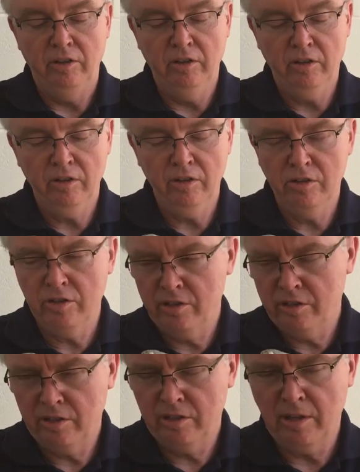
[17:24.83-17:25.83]

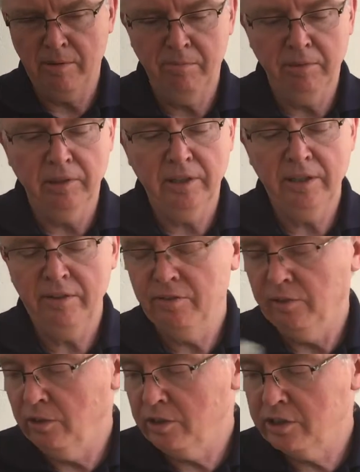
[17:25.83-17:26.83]
Yours, I believe,
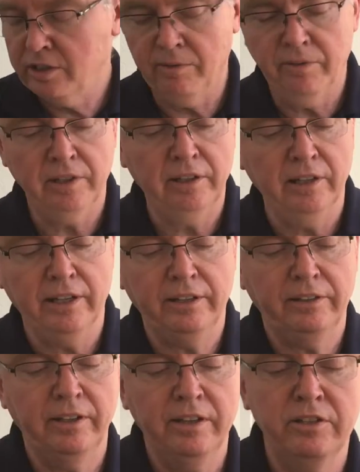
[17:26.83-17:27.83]
looks something
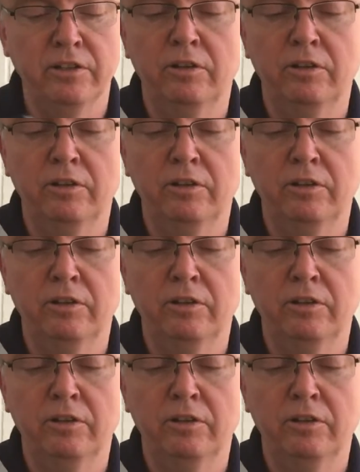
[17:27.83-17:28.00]
like this.